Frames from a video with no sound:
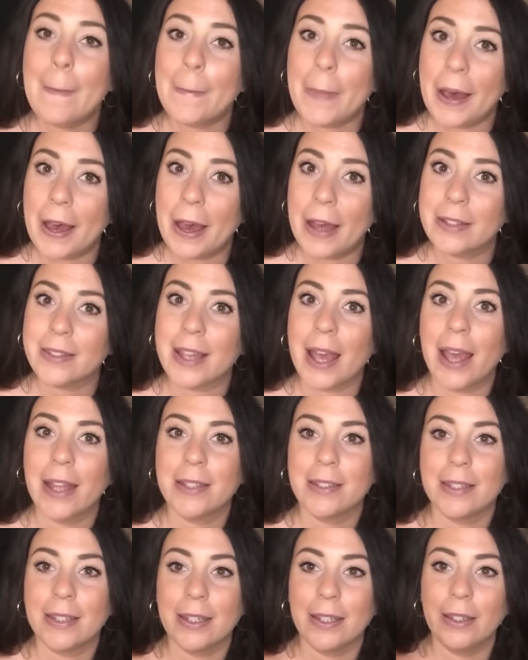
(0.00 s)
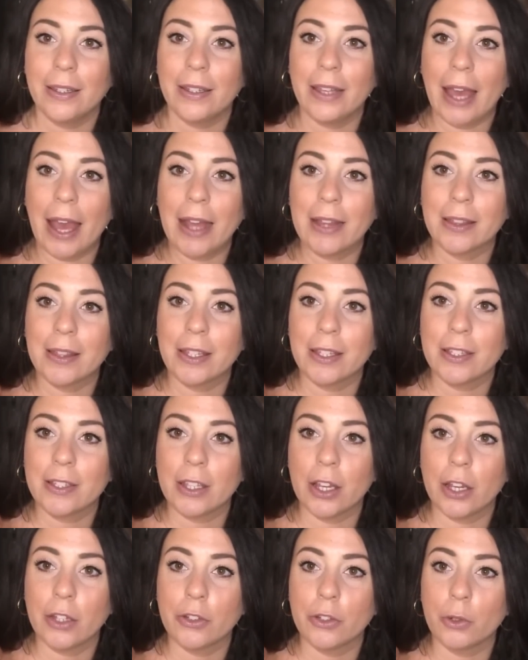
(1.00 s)
But I did get
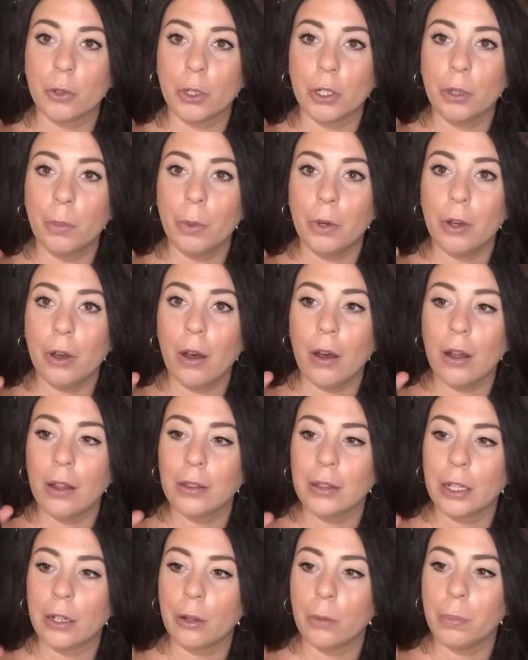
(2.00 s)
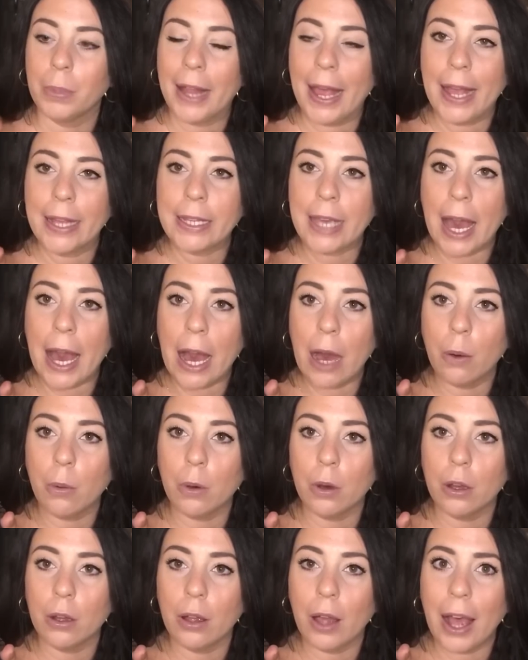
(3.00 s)
this adorable little black
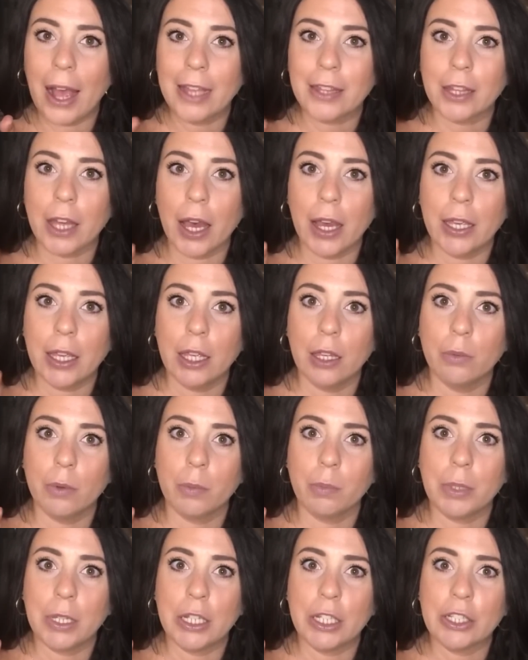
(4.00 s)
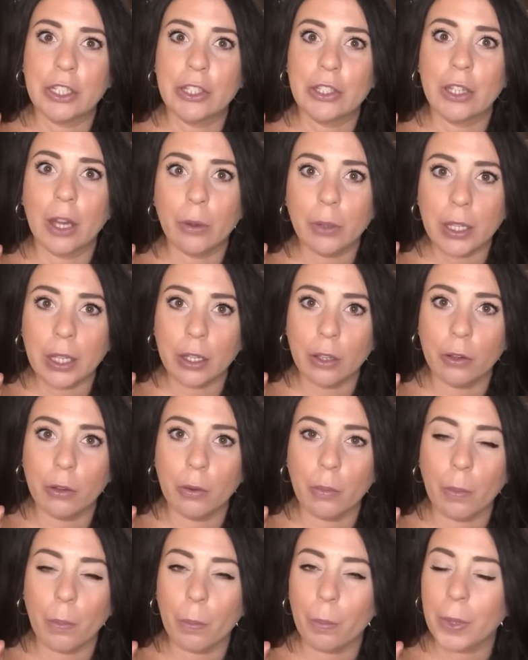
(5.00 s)
owl. I thought he would be so
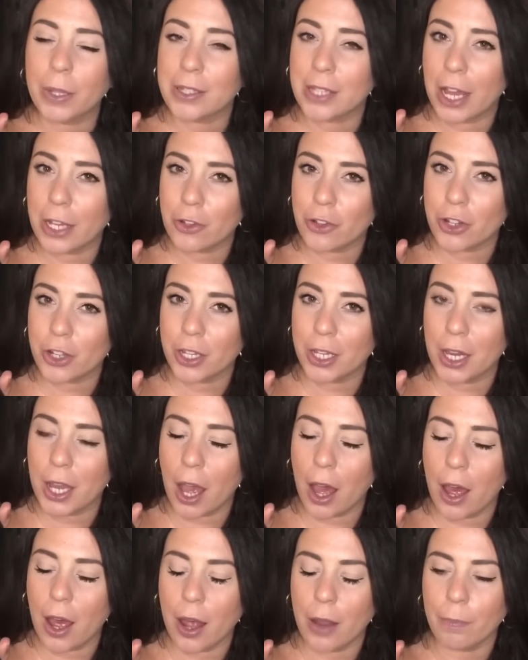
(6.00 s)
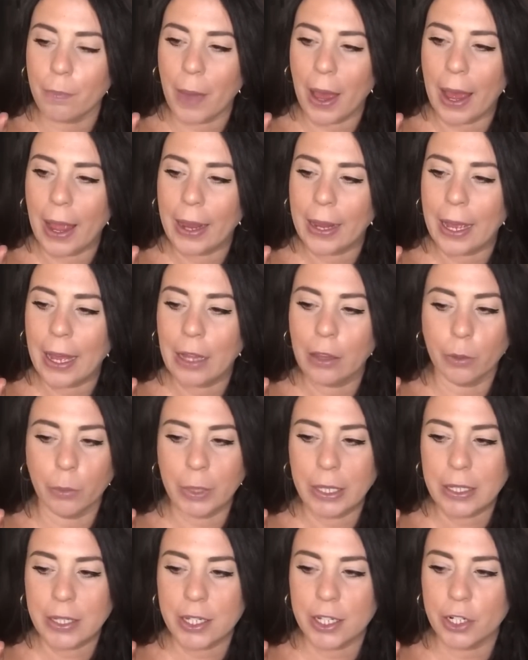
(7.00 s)
cute, potentially on my
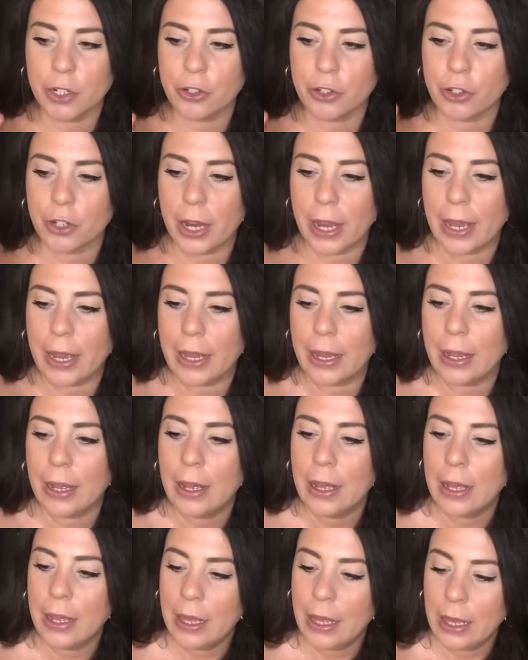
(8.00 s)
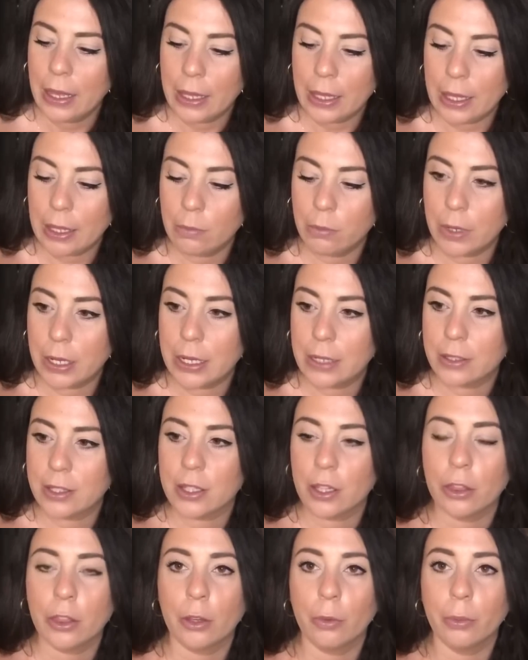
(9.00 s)
Halloween tiered tray. He
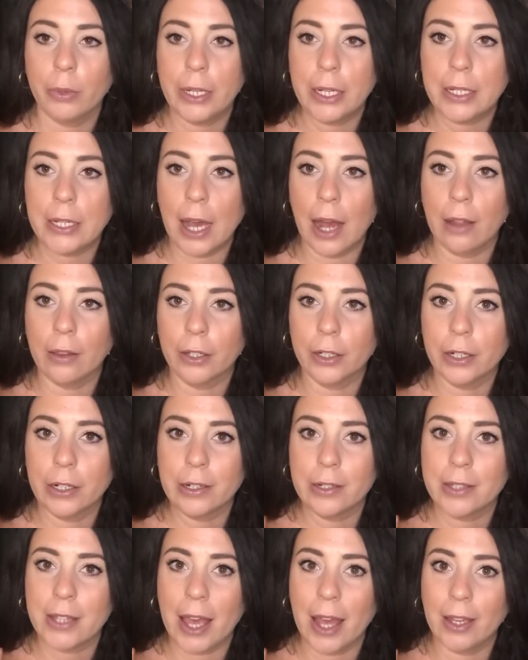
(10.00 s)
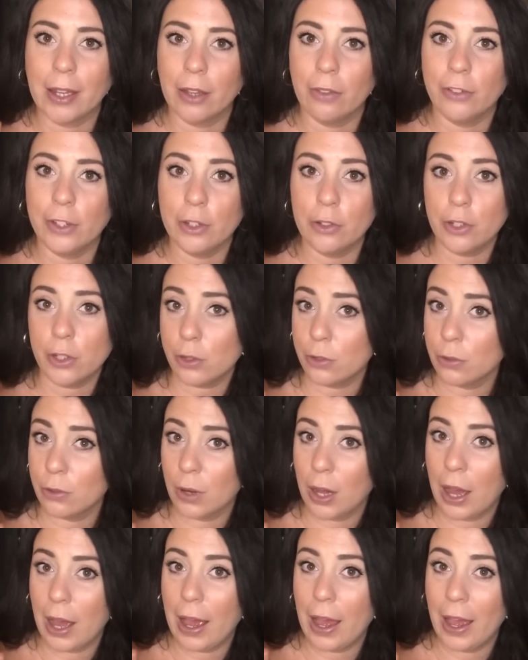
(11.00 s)
was $3, and if you
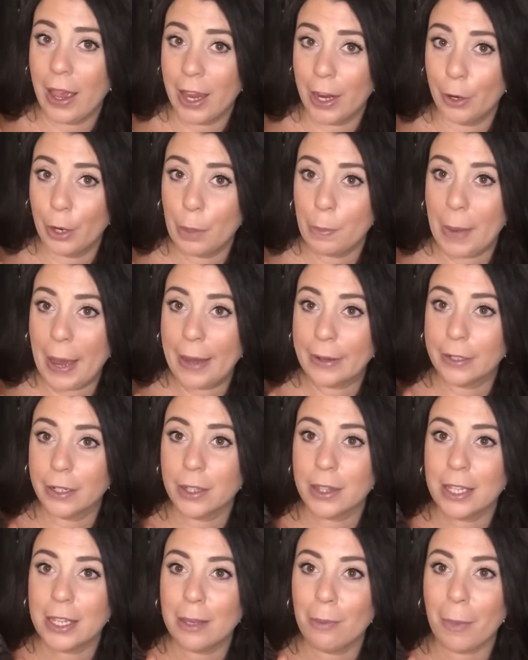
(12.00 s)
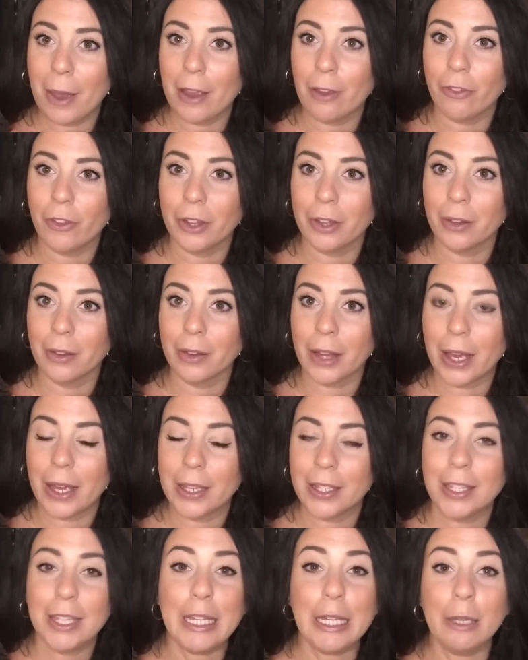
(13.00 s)
do a Harry Potter theme, I feel
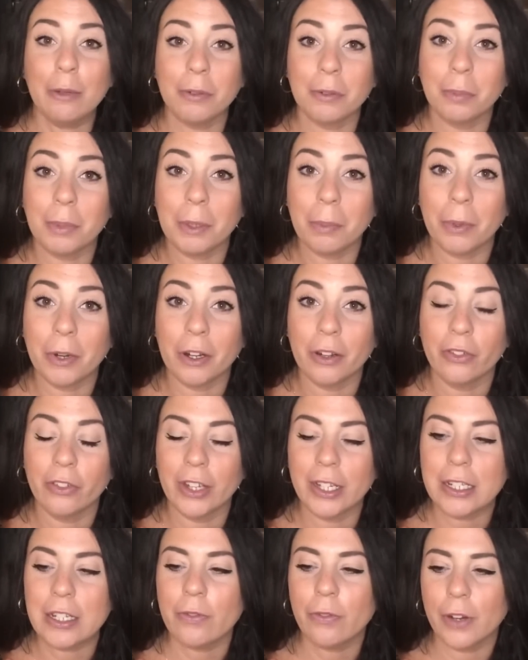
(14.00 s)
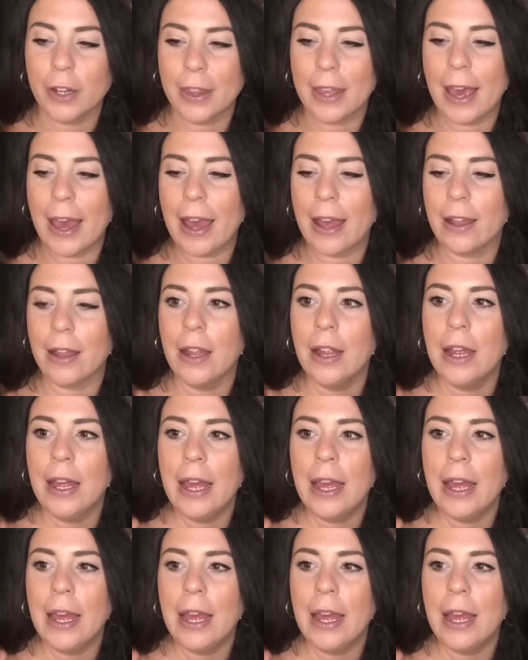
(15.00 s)
like he would be perfect for that.